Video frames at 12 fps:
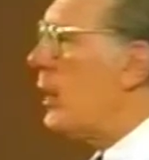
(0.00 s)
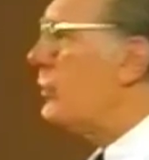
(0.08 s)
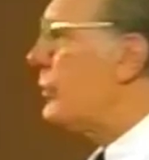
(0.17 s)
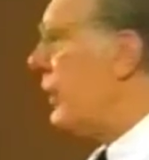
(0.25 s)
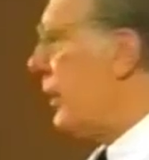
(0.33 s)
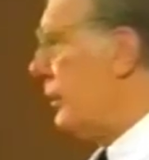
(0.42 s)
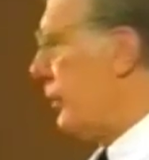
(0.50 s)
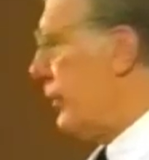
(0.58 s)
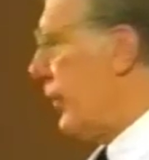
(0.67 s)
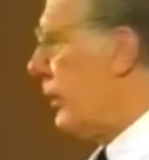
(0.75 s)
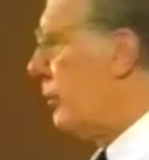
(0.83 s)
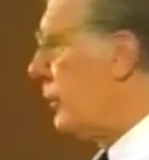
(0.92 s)
no single
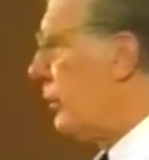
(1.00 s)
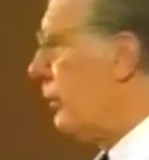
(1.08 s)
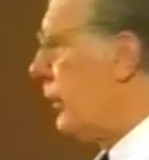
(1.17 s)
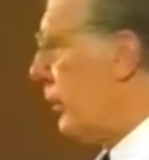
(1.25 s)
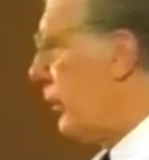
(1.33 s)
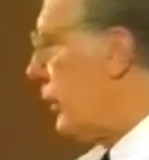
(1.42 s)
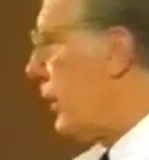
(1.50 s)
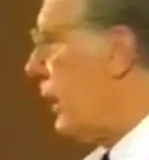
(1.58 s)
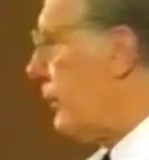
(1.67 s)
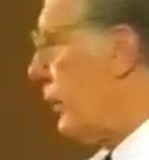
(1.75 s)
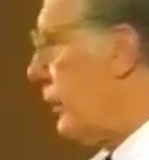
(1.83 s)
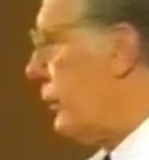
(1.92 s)
thing will do it. You're going to
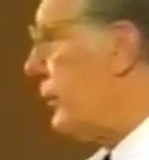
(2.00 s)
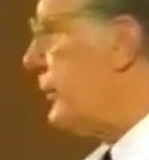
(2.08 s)
have to do a